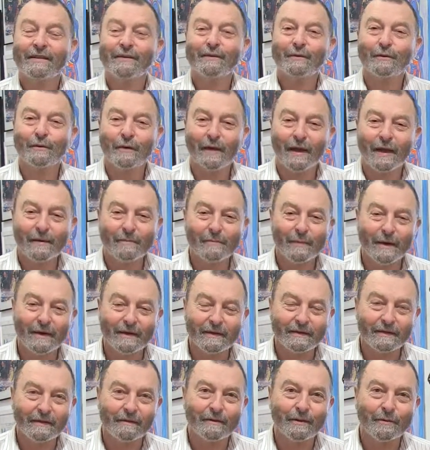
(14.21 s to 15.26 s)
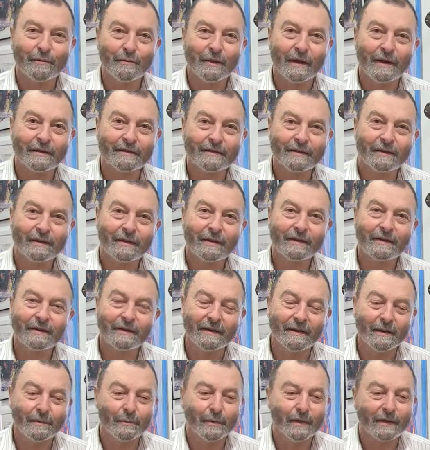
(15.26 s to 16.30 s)
So I'm Larry Rosnick.
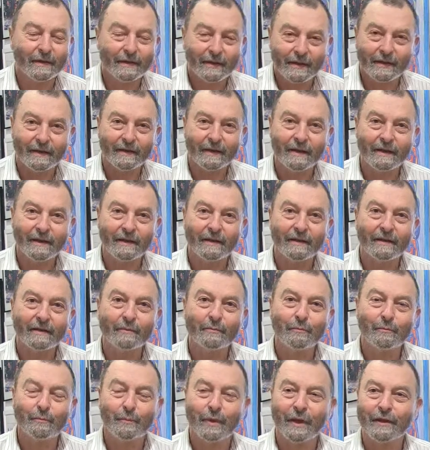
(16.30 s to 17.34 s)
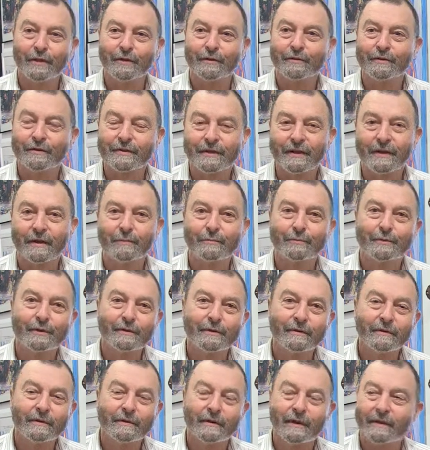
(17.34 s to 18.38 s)
I'm a Canadian painter sculptor,
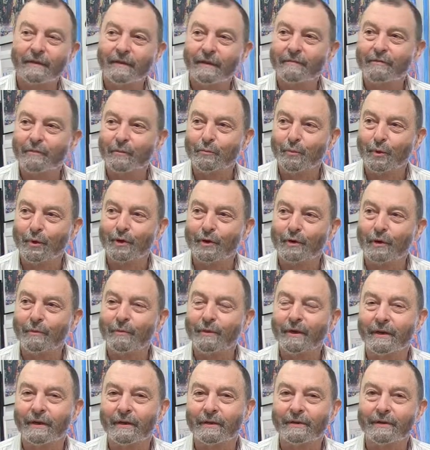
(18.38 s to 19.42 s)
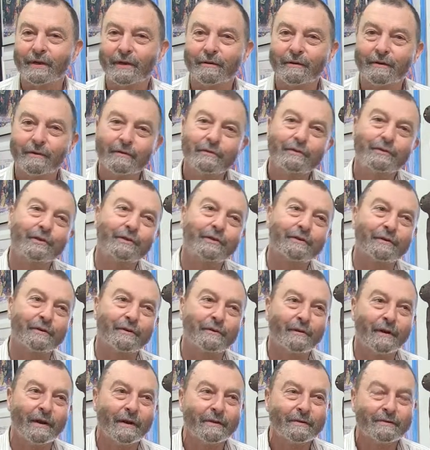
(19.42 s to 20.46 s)
and I live in Port Colborne, Ontario, just
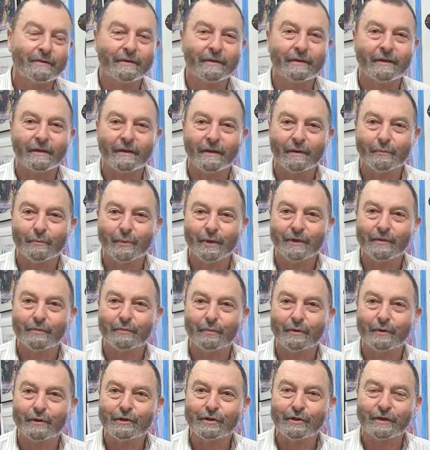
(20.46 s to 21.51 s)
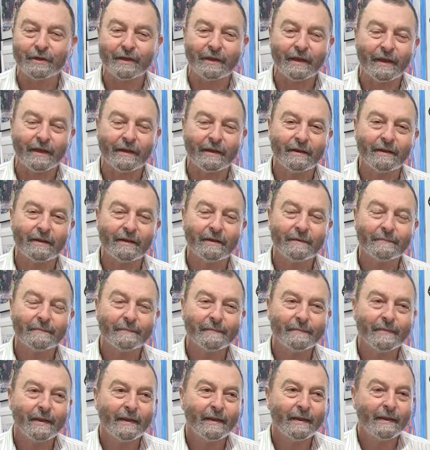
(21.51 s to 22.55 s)
across the Peace Bridge in Canada.
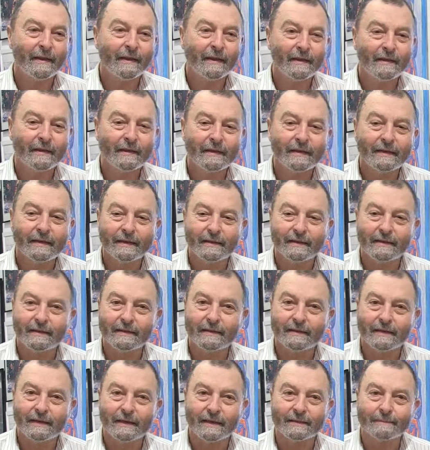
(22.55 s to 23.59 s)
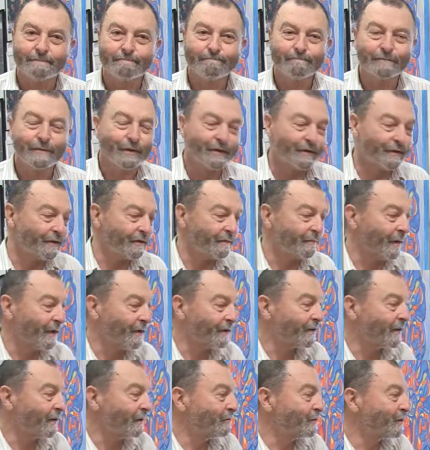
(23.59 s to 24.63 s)
And this is my
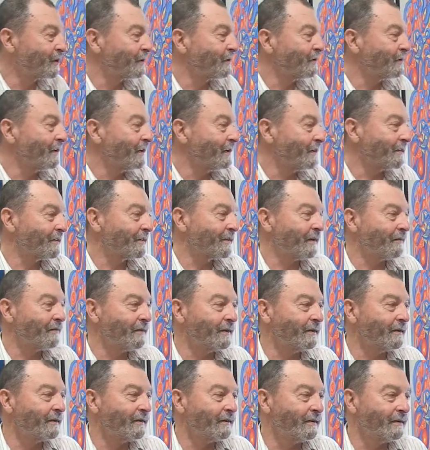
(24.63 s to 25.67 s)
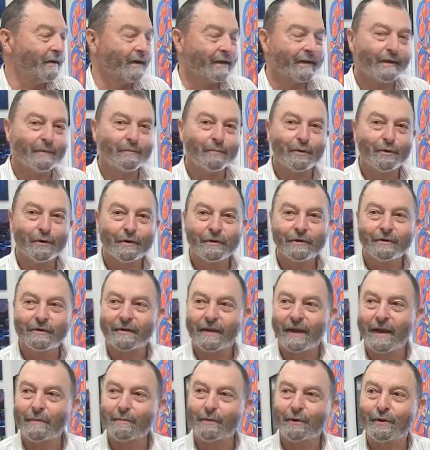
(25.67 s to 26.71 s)
sculpture, 7 lucky birds
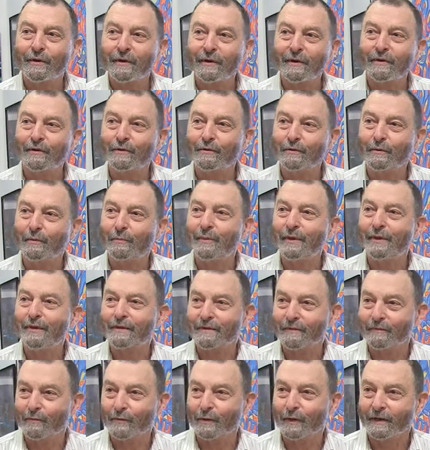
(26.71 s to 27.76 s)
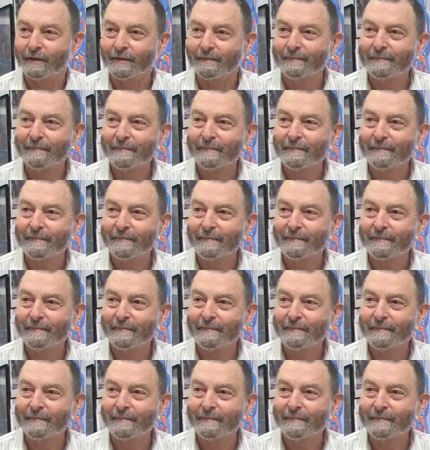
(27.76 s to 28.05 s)
hammered into a piece of wood.